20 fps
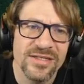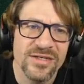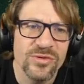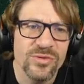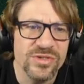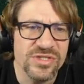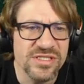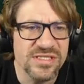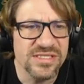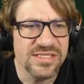
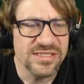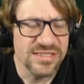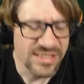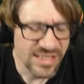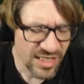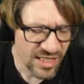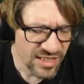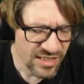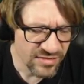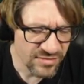Which is
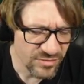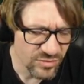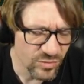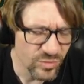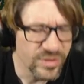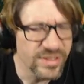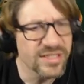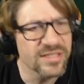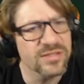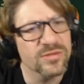kind of
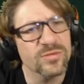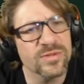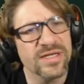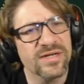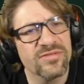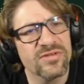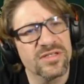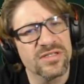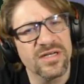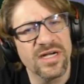weird
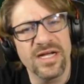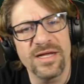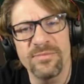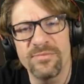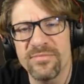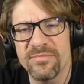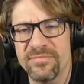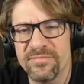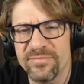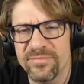whenever
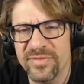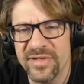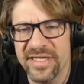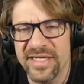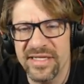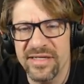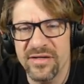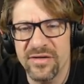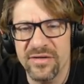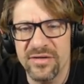I'm
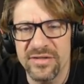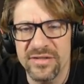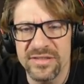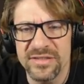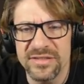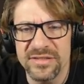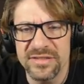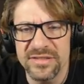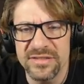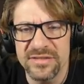playing
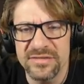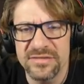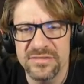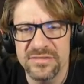on...